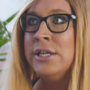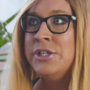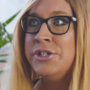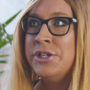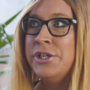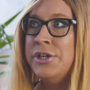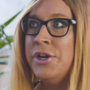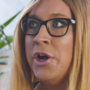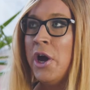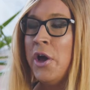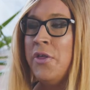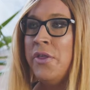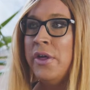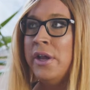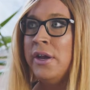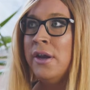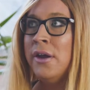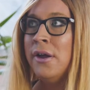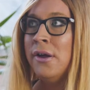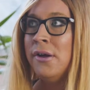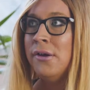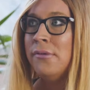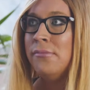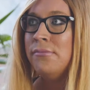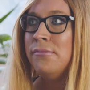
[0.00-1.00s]
to know that
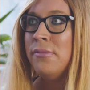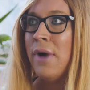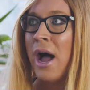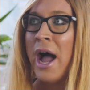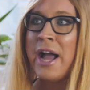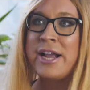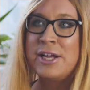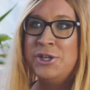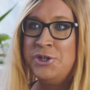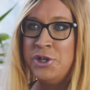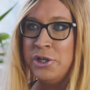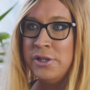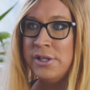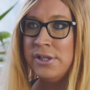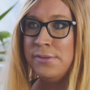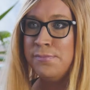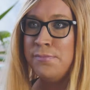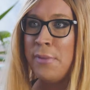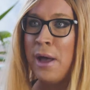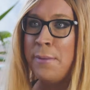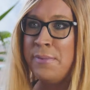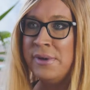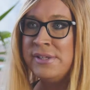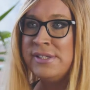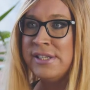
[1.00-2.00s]
I can do this.
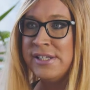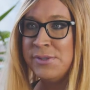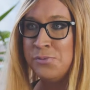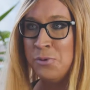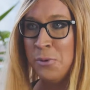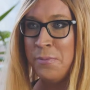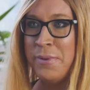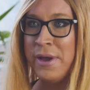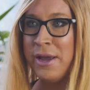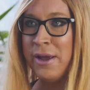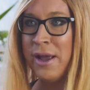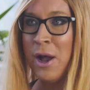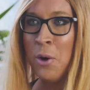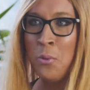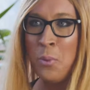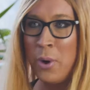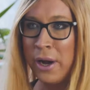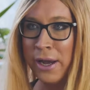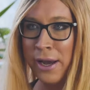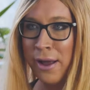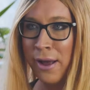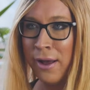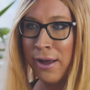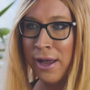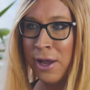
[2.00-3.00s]
My business will be a
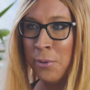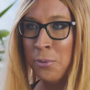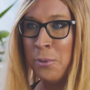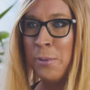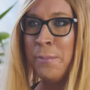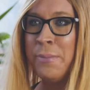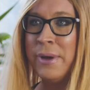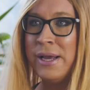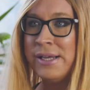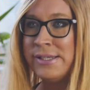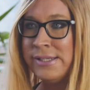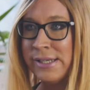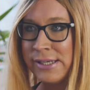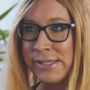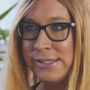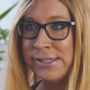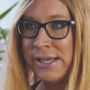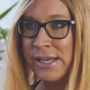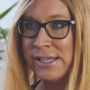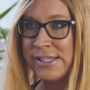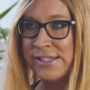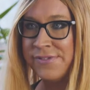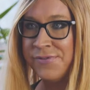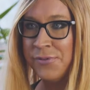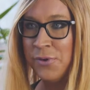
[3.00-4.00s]
winner. It will be
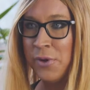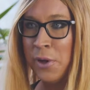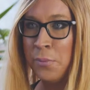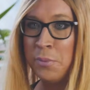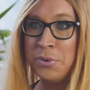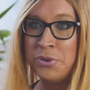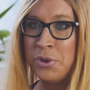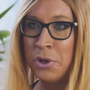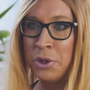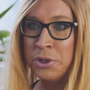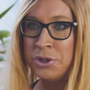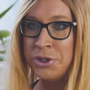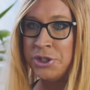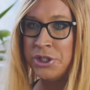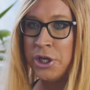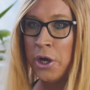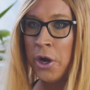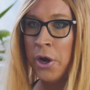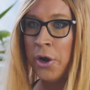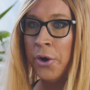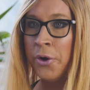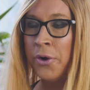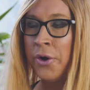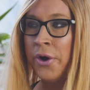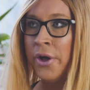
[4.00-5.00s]
successful. And with
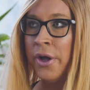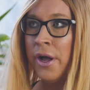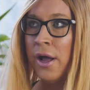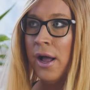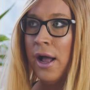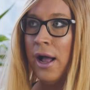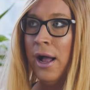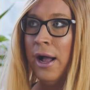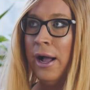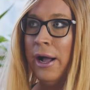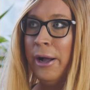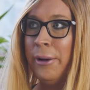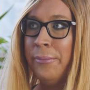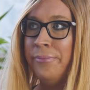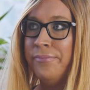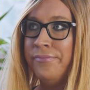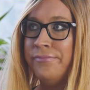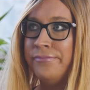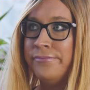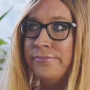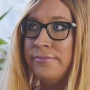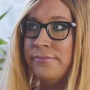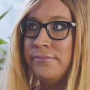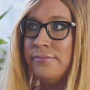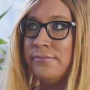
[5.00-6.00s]
Honcho,
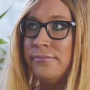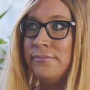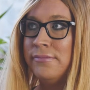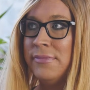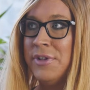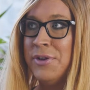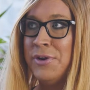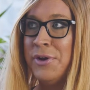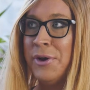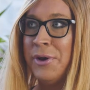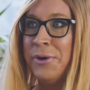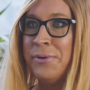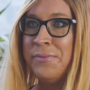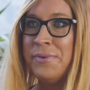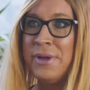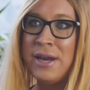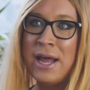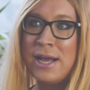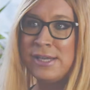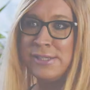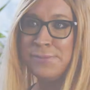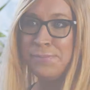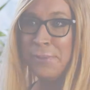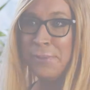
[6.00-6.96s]
you know, it has